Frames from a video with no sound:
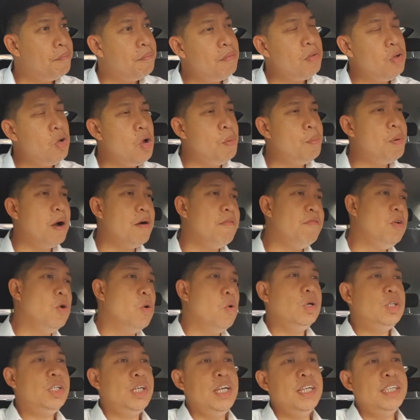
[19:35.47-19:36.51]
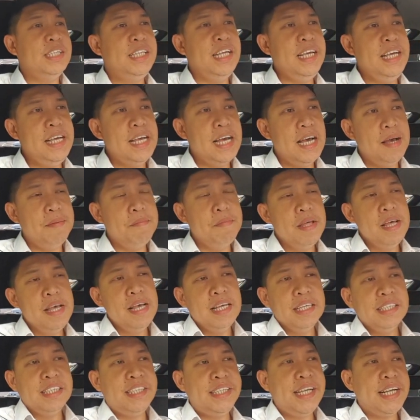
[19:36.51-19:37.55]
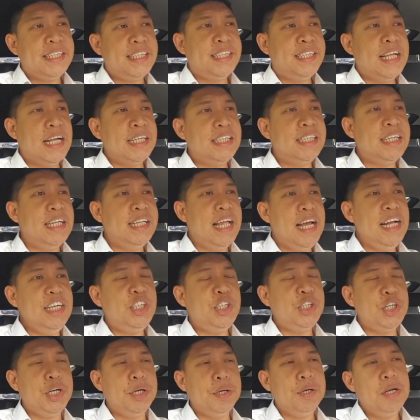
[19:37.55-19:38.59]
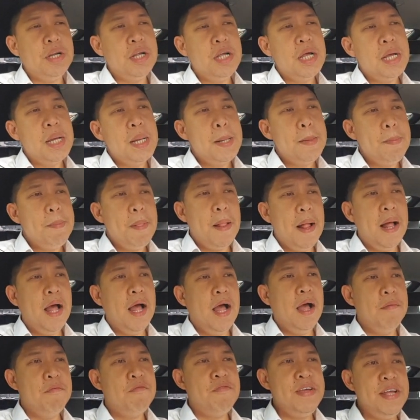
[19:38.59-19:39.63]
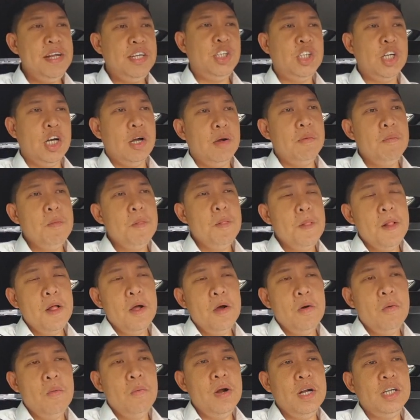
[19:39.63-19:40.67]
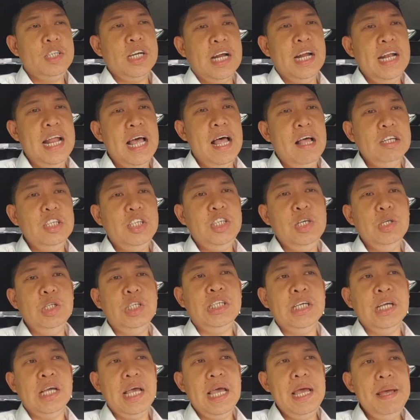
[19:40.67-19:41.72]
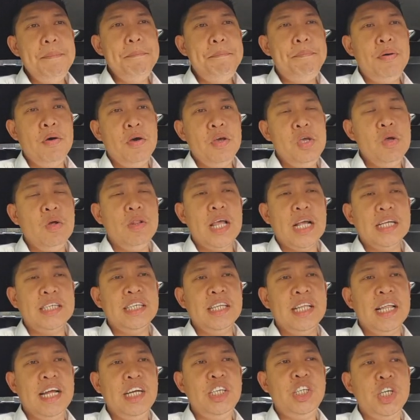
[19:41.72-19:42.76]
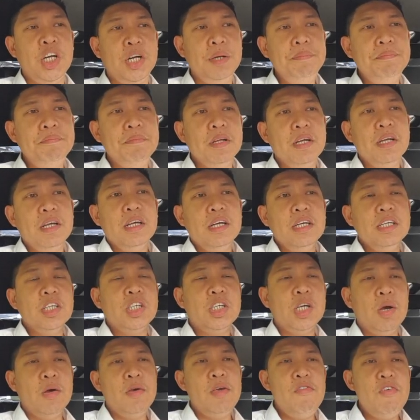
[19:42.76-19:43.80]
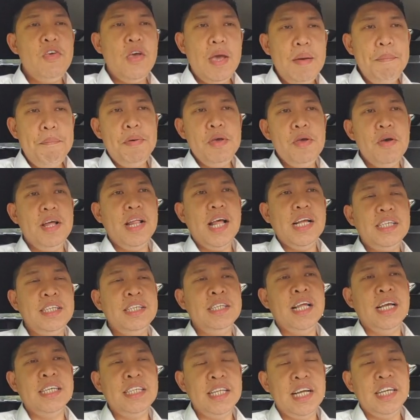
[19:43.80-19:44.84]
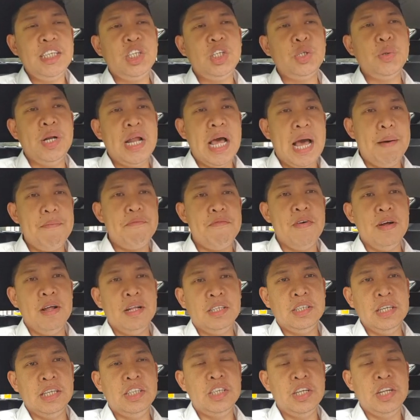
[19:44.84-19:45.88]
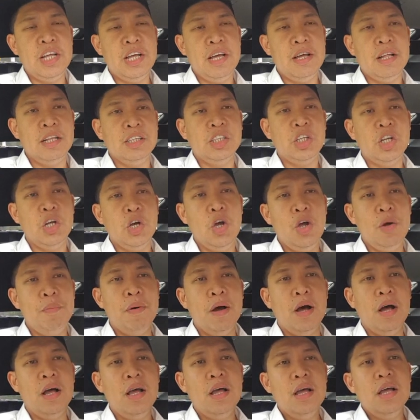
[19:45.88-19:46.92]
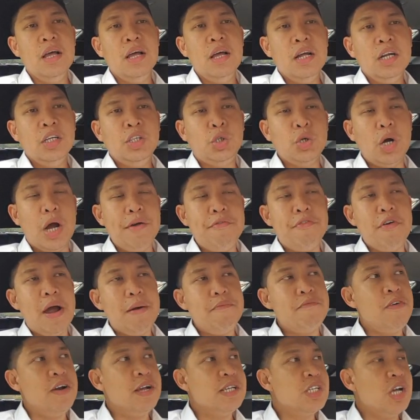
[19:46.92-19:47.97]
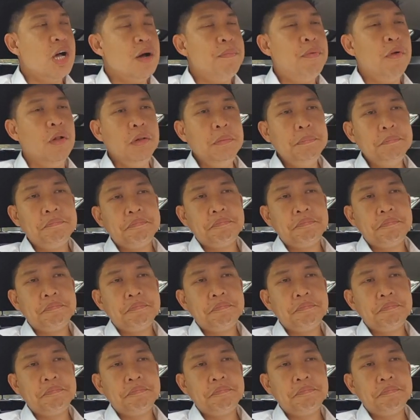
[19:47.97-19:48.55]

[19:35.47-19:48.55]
Uber have launched is the 6 destination feature, which allows you to input your destination. So if you input your destination to an app, into the Uber driver app, for example,